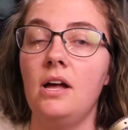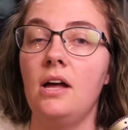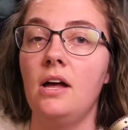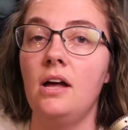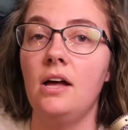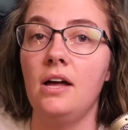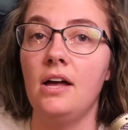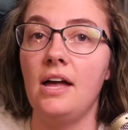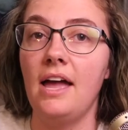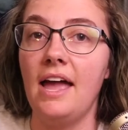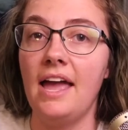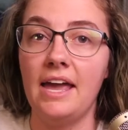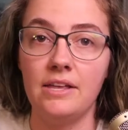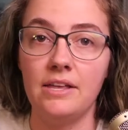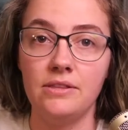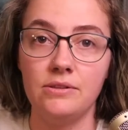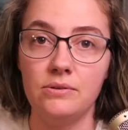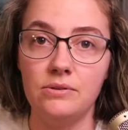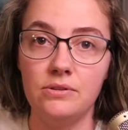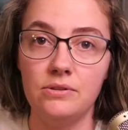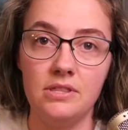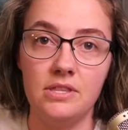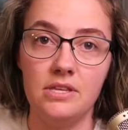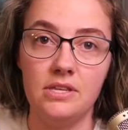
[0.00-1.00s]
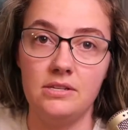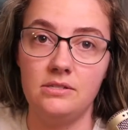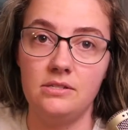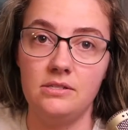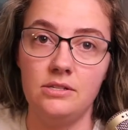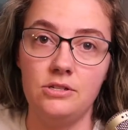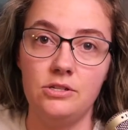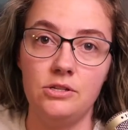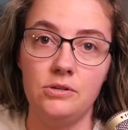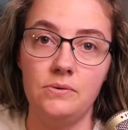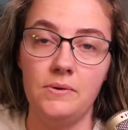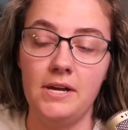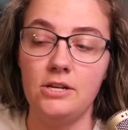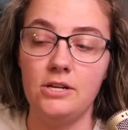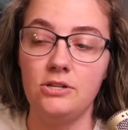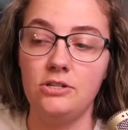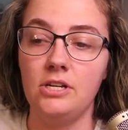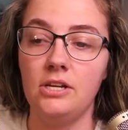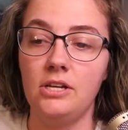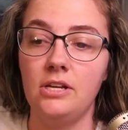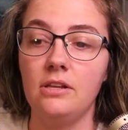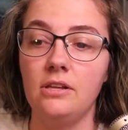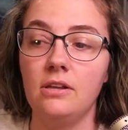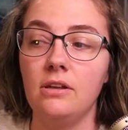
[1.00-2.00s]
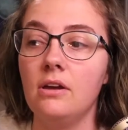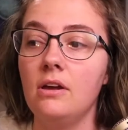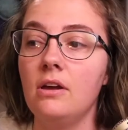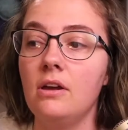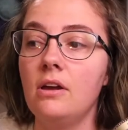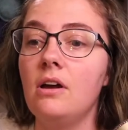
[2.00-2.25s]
handled this situation.